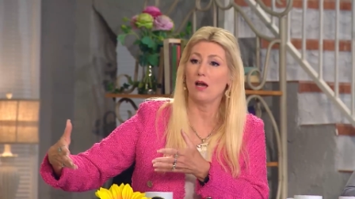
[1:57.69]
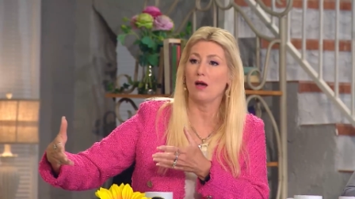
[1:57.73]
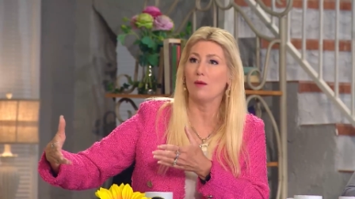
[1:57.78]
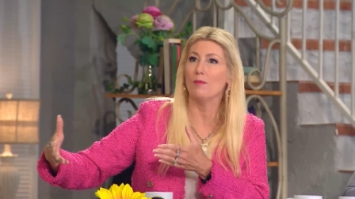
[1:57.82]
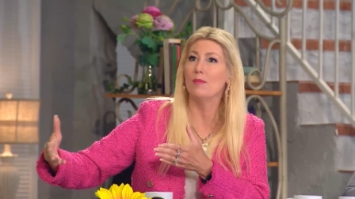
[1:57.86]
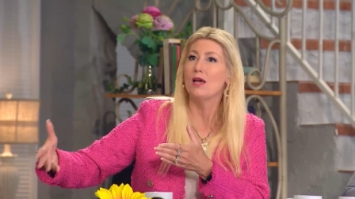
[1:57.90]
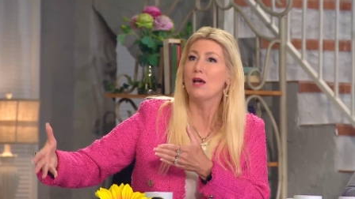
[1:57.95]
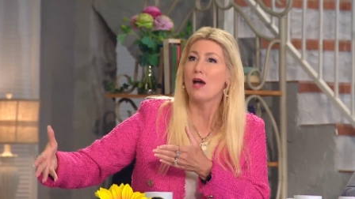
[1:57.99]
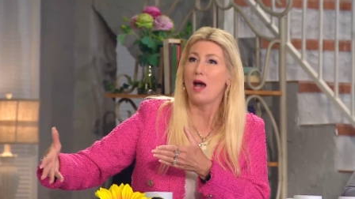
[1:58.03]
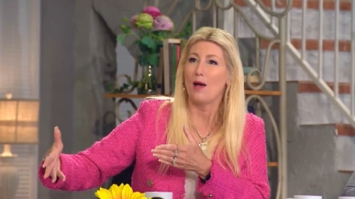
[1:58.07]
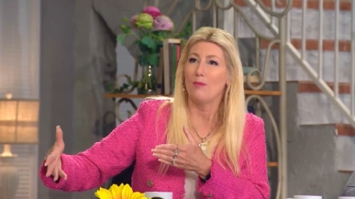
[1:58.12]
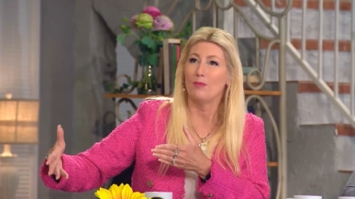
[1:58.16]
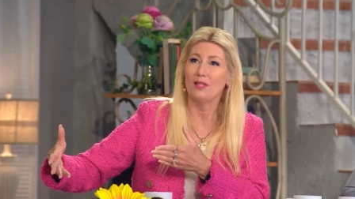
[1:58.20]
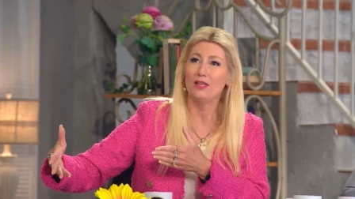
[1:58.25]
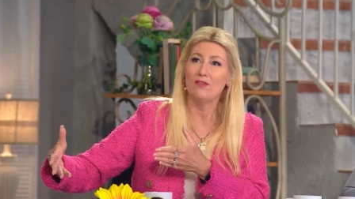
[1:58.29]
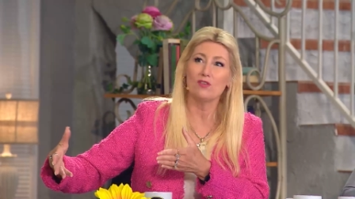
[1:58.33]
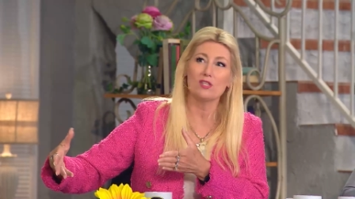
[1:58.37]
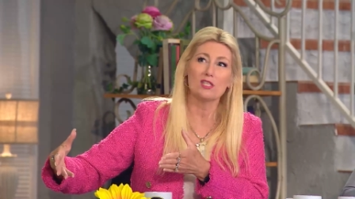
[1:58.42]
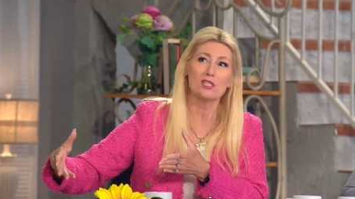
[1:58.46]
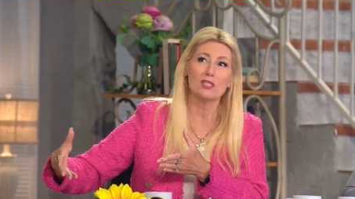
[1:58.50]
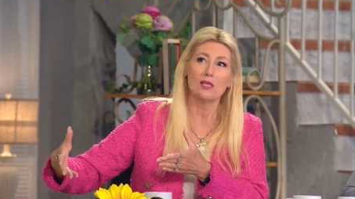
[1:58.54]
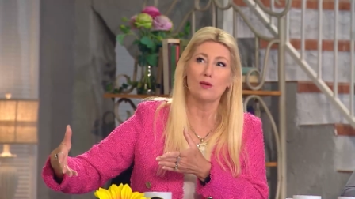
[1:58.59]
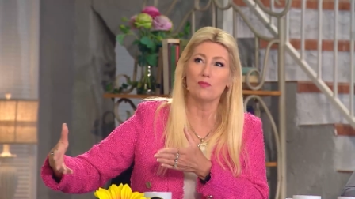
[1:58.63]
I
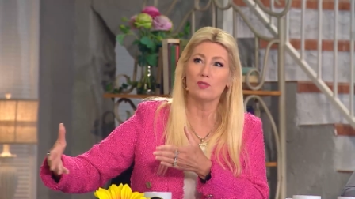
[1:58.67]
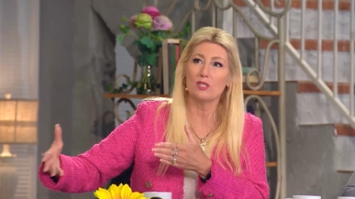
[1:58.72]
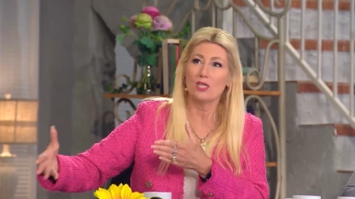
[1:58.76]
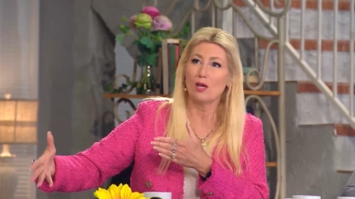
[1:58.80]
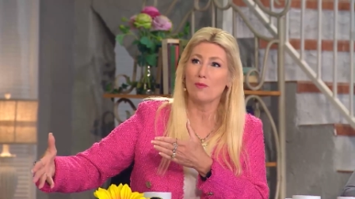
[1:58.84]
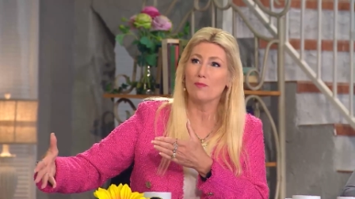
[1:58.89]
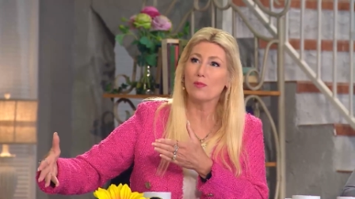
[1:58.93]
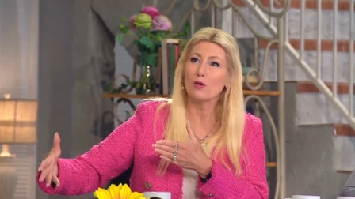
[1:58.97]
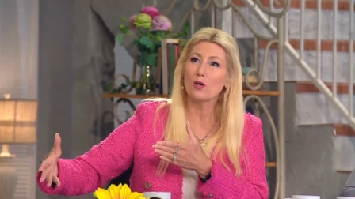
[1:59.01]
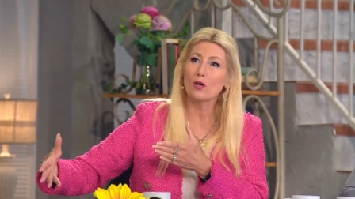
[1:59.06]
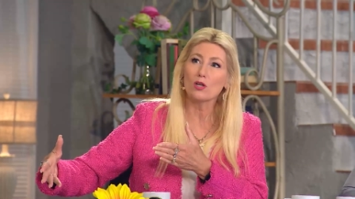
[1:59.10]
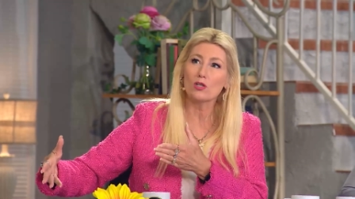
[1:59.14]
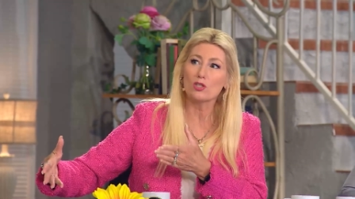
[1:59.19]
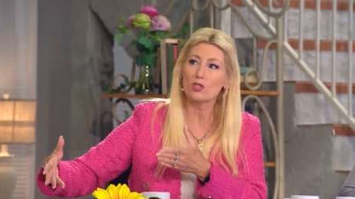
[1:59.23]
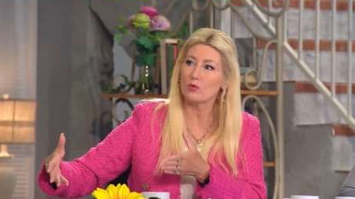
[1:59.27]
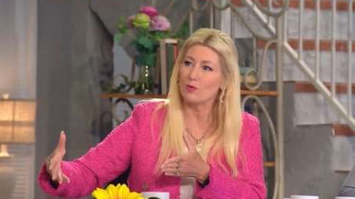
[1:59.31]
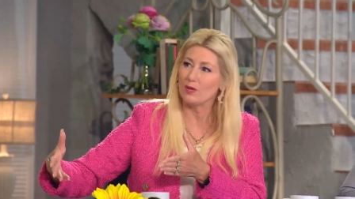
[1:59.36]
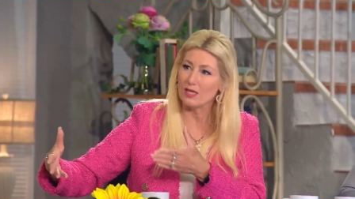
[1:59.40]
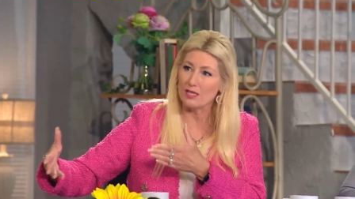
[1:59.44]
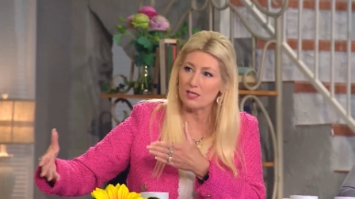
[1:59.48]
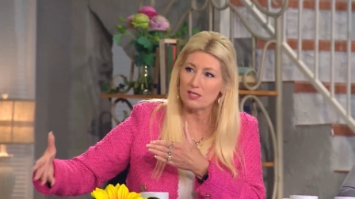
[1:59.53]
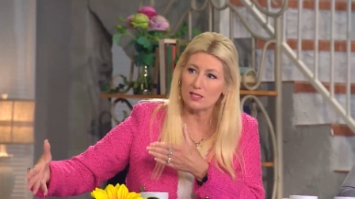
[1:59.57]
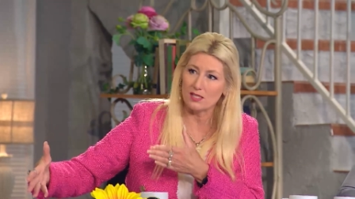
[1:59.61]
believe it's September
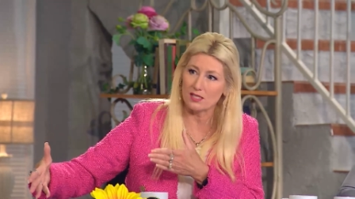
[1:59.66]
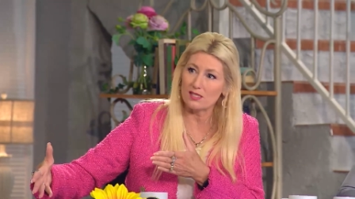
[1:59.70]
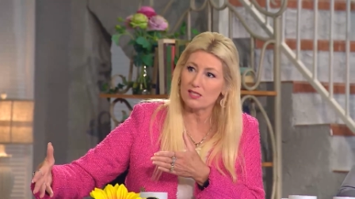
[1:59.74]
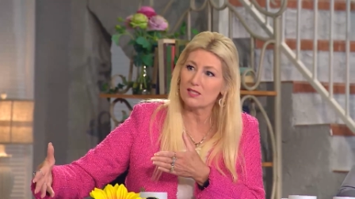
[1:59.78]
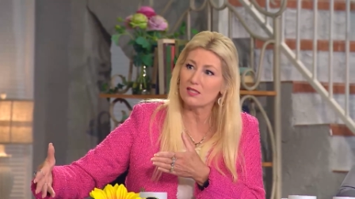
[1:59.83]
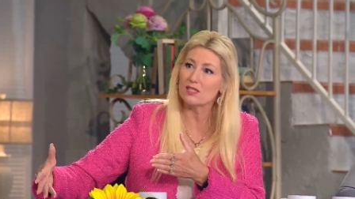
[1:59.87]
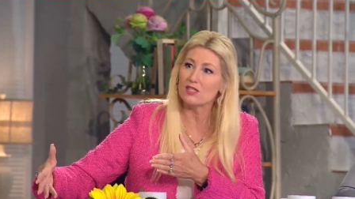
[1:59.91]
26th